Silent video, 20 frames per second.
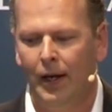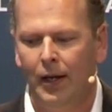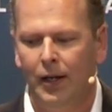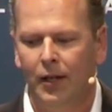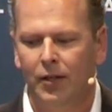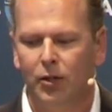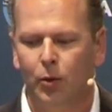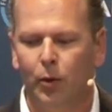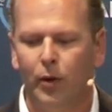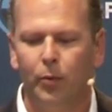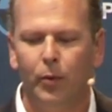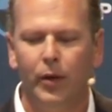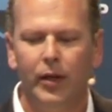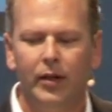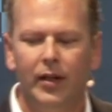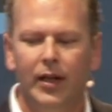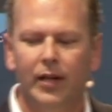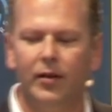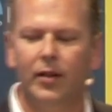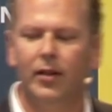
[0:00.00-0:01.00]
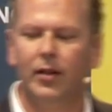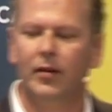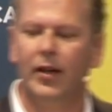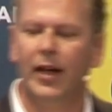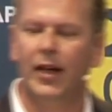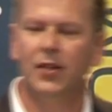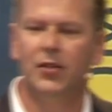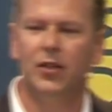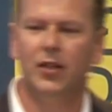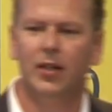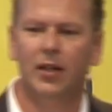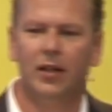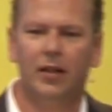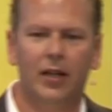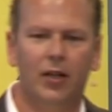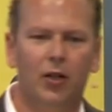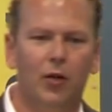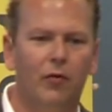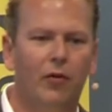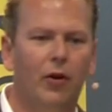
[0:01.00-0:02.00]
So what we did in the datasheet, and I
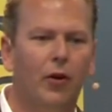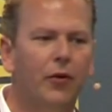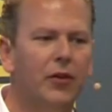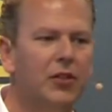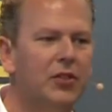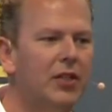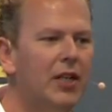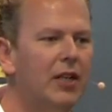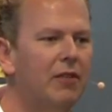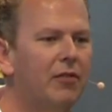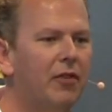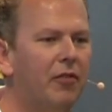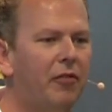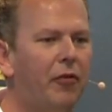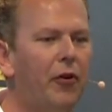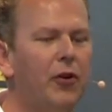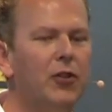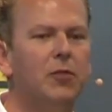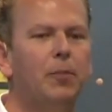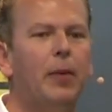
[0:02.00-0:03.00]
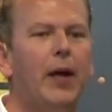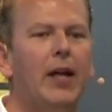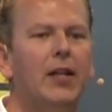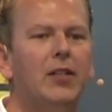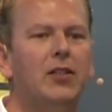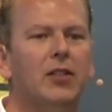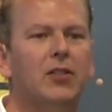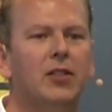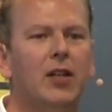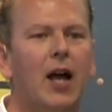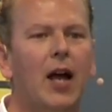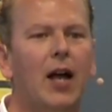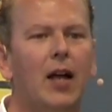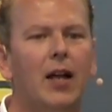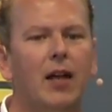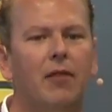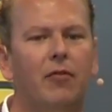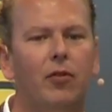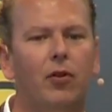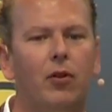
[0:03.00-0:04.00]
think you've all received the first page, is the
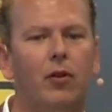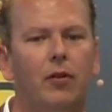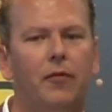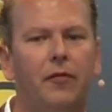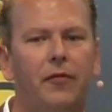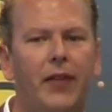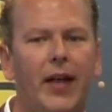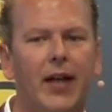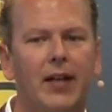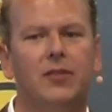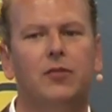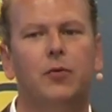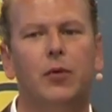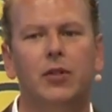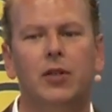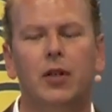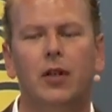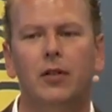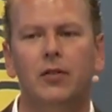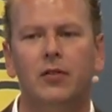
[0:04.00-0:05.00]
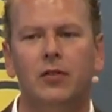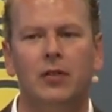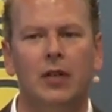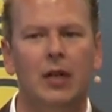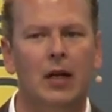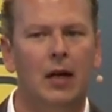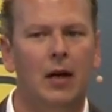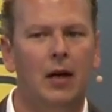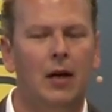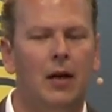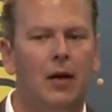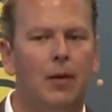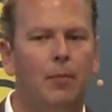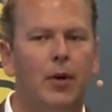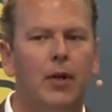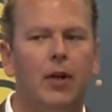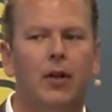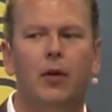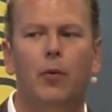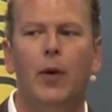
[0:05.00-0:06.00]
high-level text results.
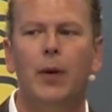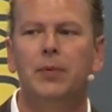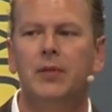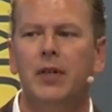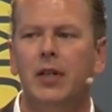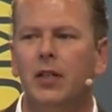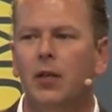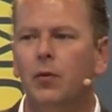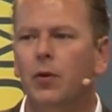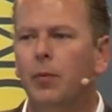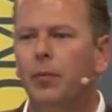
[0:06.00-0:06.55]
But on the website there will